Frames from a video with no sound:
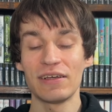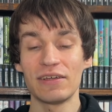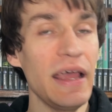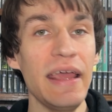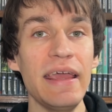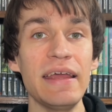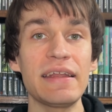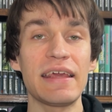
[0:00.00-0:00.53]

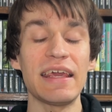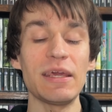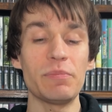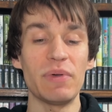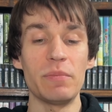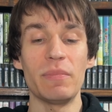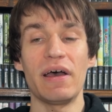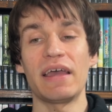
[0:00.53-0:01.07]
And keep
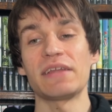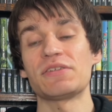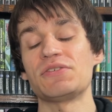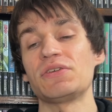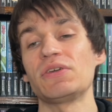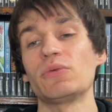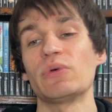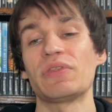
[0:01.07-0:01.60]
in mind
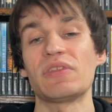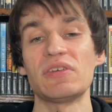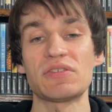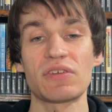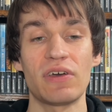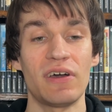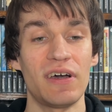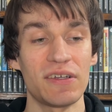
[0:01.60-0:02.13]
too, with this
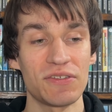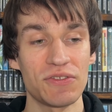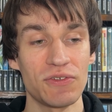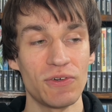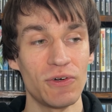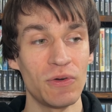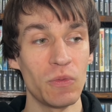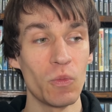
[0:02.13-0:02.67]

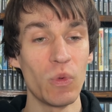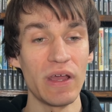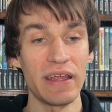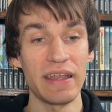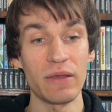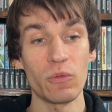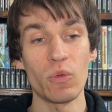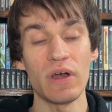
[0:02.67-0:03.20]
console, when
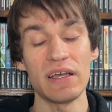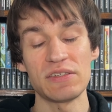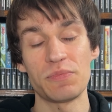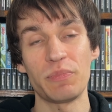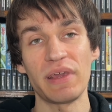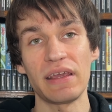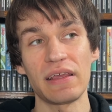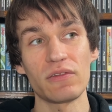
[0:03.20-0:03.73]
it was
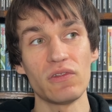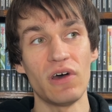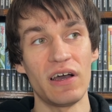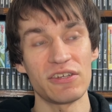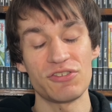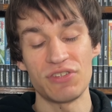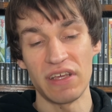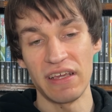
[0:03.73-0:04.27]
being
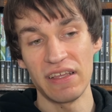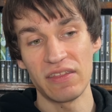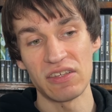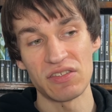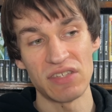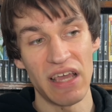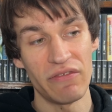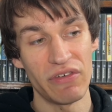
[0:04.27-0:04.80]
launched in the
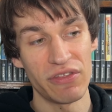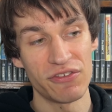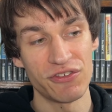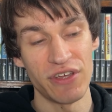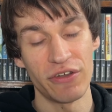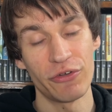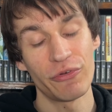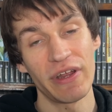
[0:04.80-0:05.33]
7th
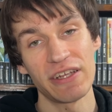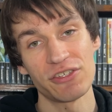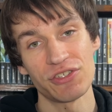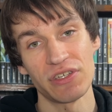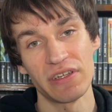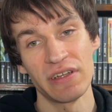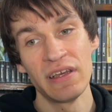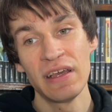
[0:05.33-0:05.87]

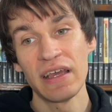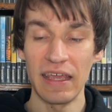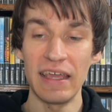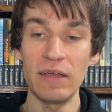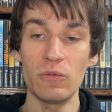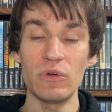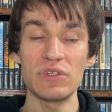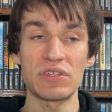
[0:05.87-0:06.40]
generation,
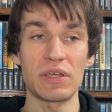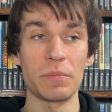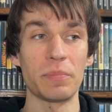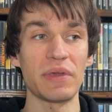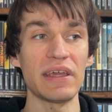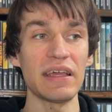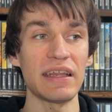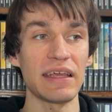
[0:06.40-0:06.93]
it was
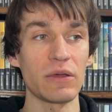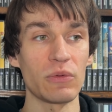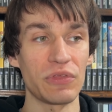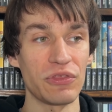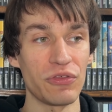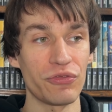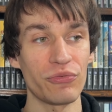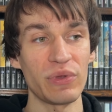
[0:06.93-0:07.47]
competing with
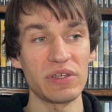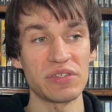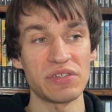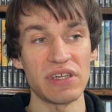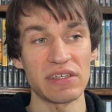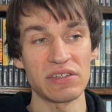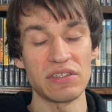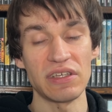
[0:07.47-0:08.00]
the
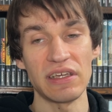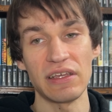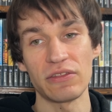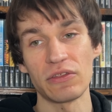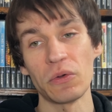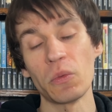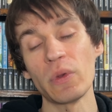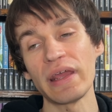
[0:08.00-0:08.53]
360,
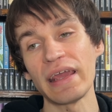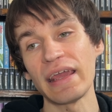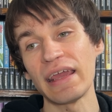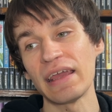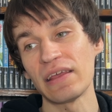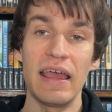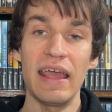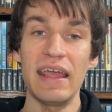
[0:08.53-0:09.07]
the
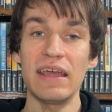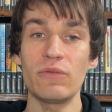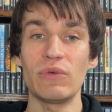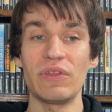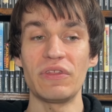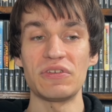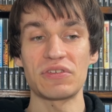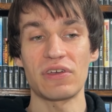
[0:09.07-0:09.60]
Wii, and
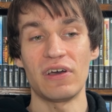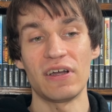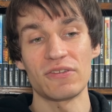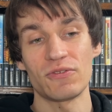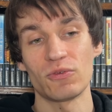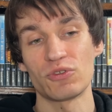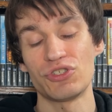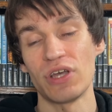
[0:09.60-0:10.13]
when this
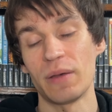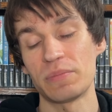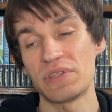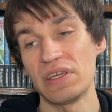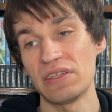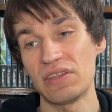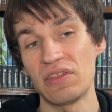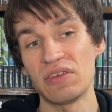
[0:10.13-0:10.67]
console jumped
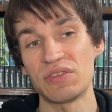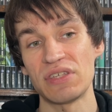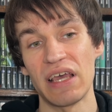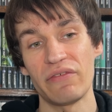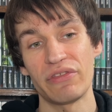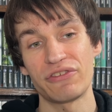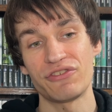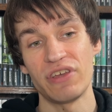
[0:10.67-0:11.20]
into the
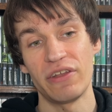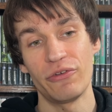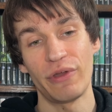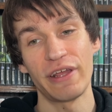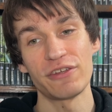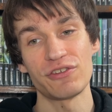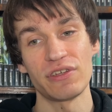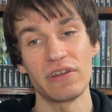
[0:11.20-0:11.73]
7th
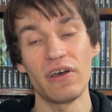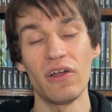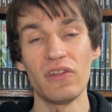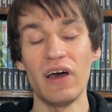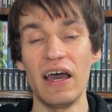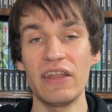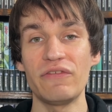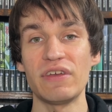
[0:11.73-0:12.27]
generation, a
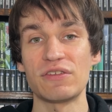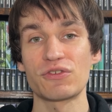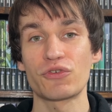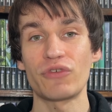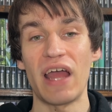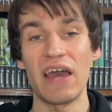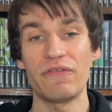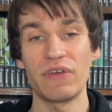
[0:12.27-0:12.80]
lot of its
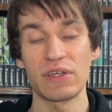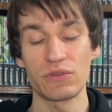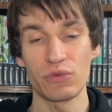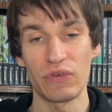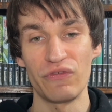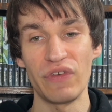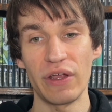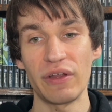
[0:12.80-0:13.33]
graphics
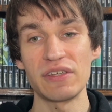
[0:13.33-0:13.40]
were very